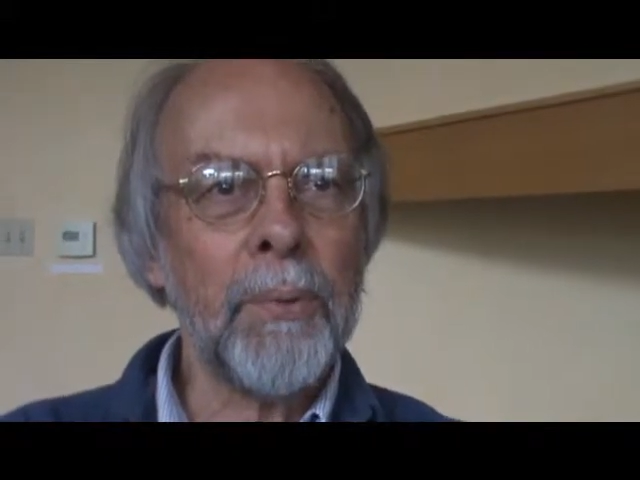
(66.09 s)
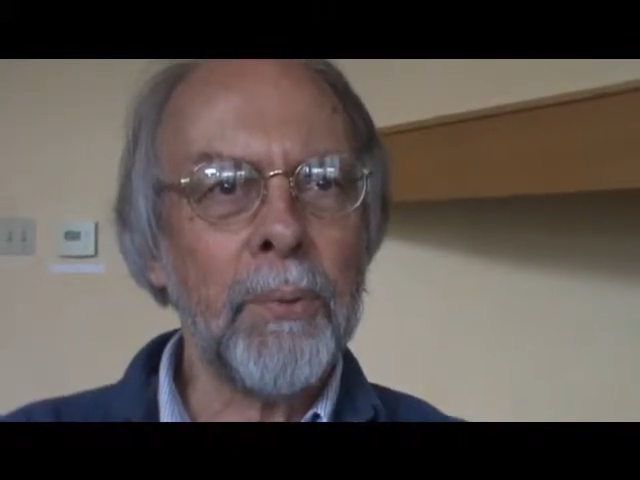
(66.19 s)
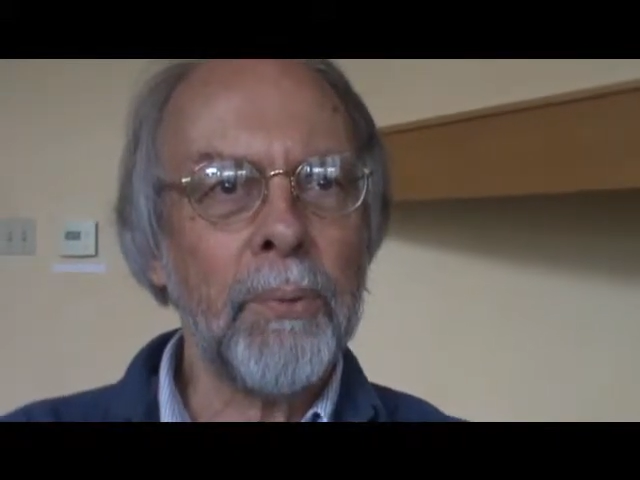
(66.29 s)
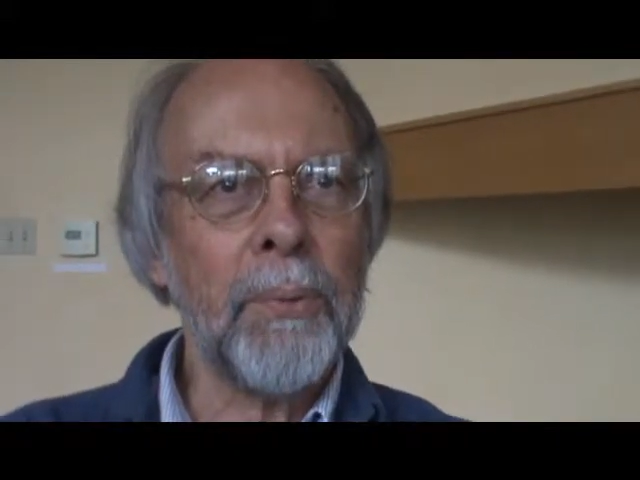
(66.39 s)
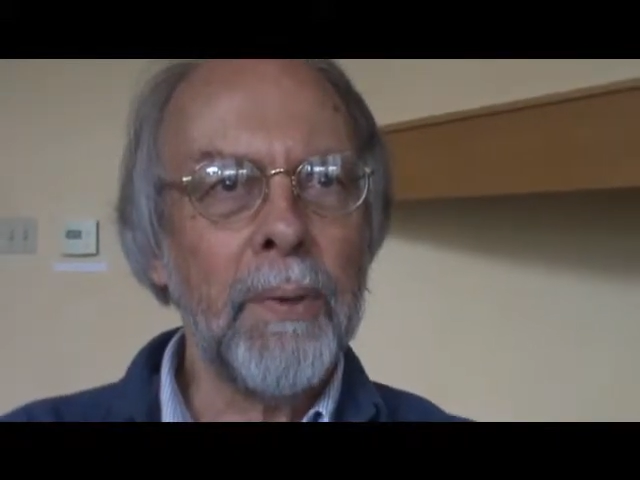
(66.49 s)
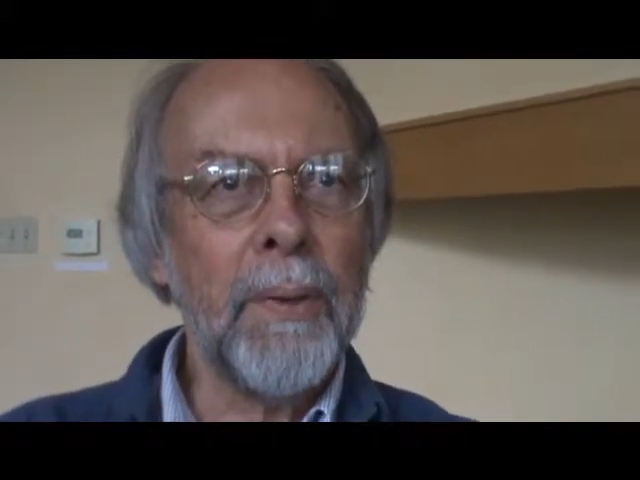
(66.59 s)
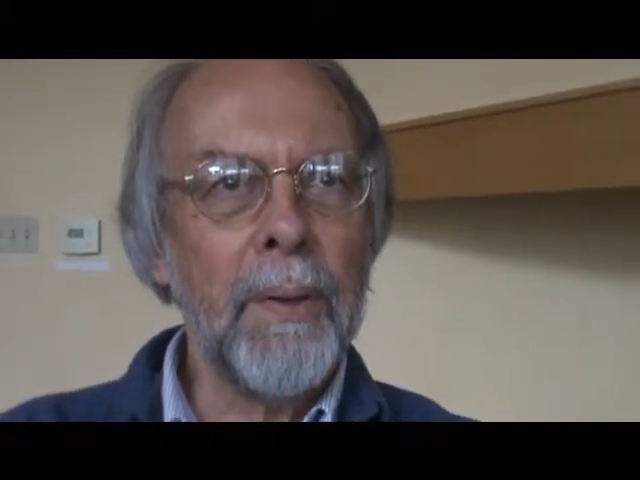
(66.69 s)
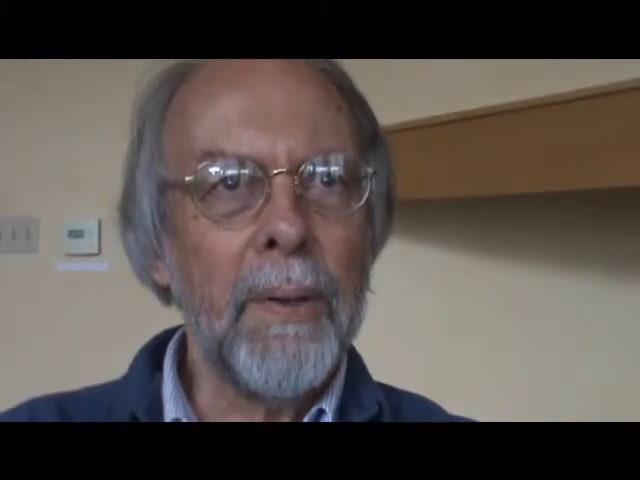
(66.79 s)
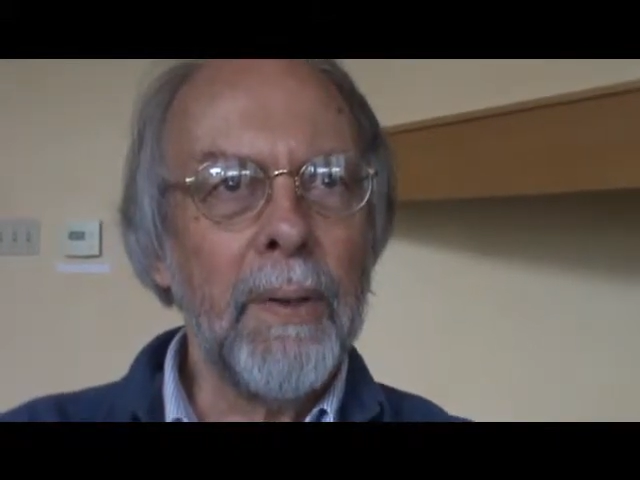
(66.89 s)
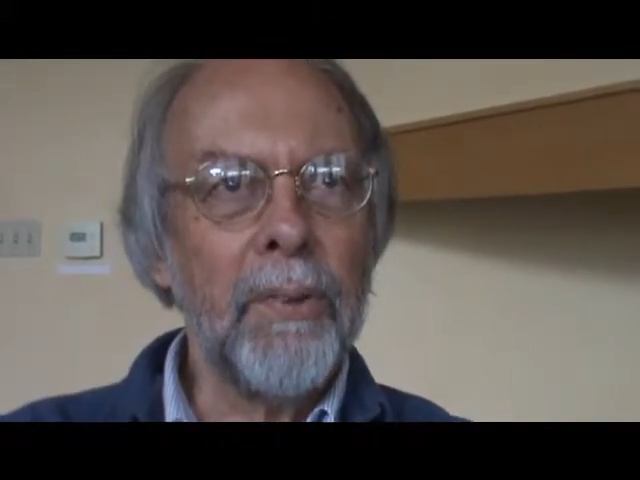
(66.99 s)
who
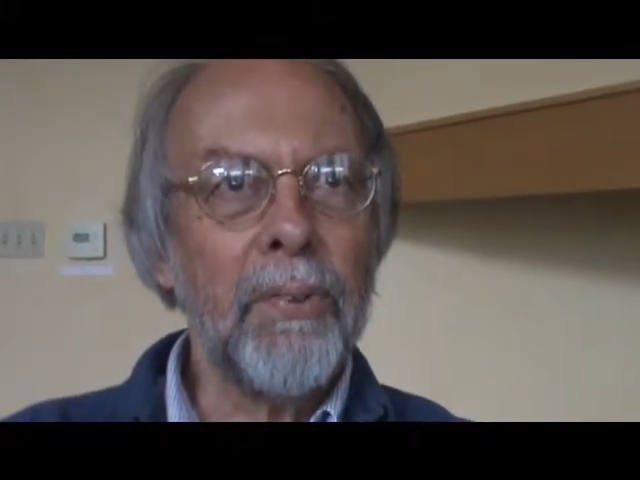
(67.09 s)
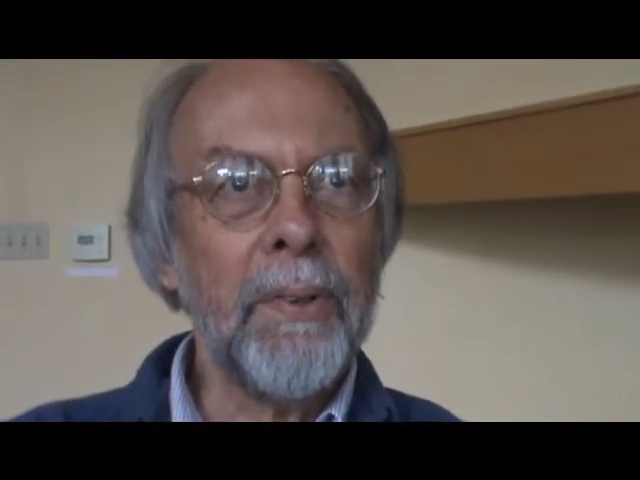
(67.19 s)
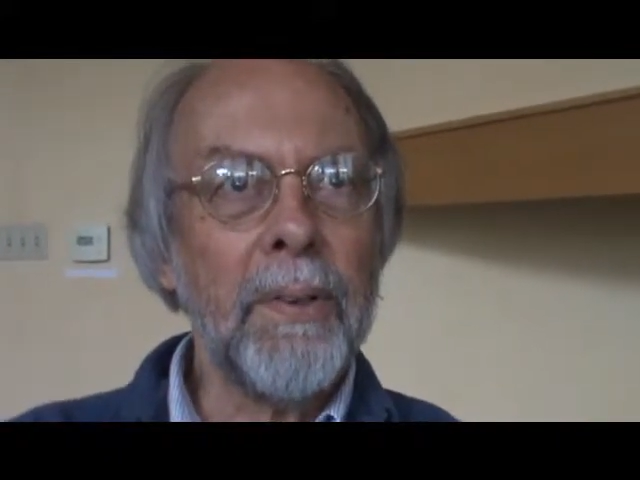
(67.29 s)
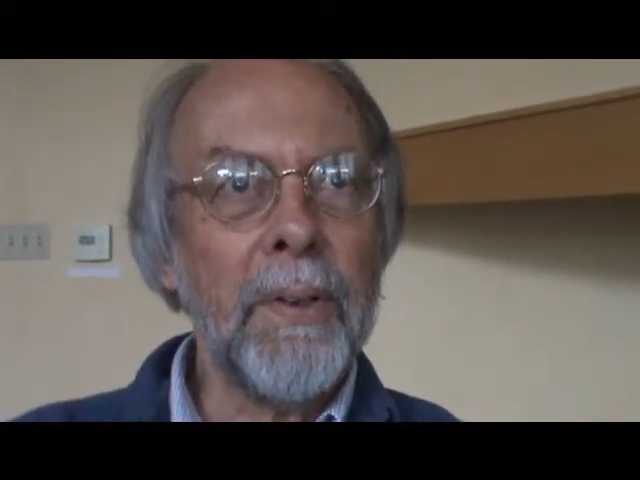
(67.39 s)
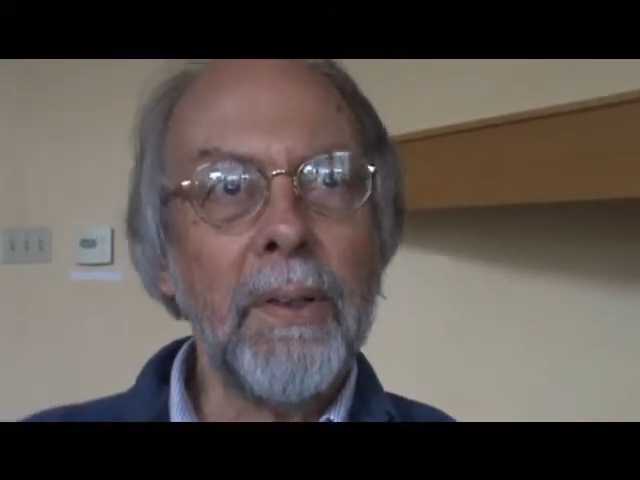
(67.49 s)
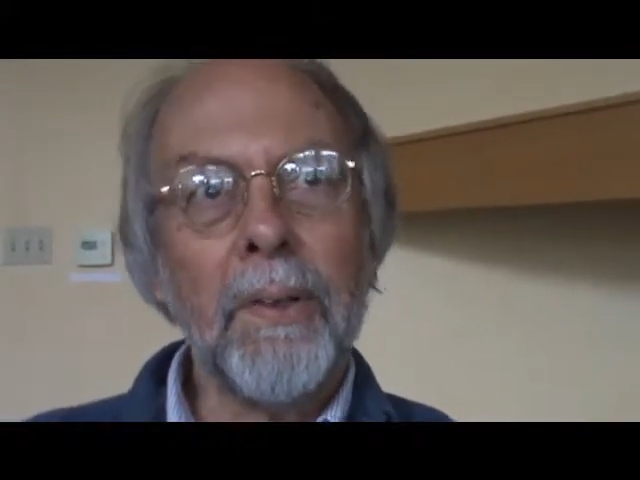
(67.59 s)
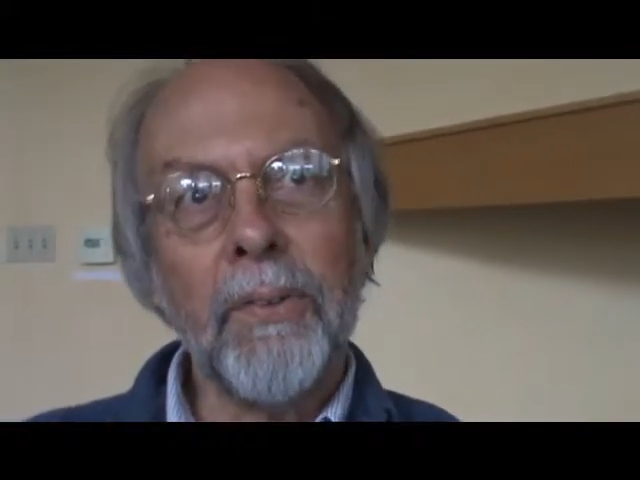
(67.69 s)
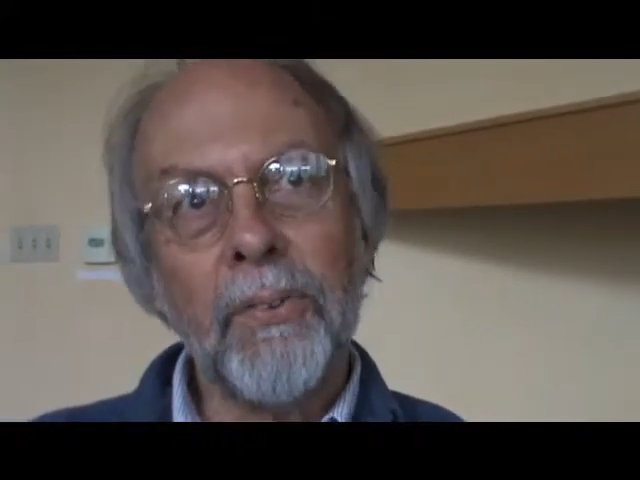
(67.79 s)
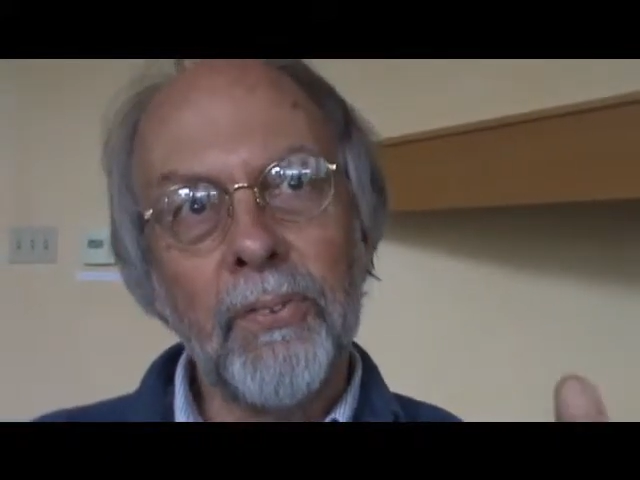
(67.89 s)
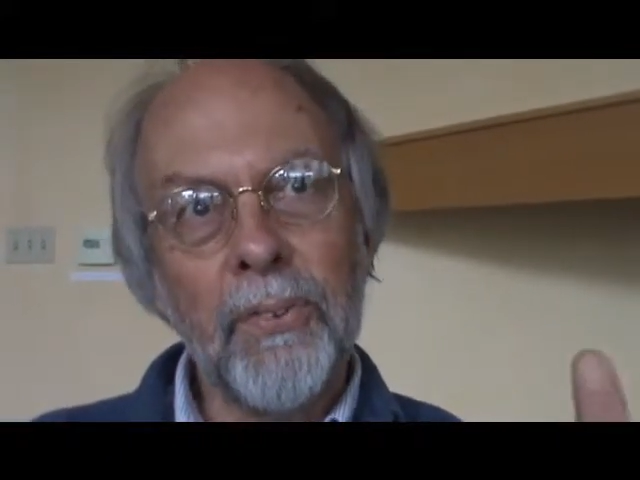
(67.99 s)
said that he could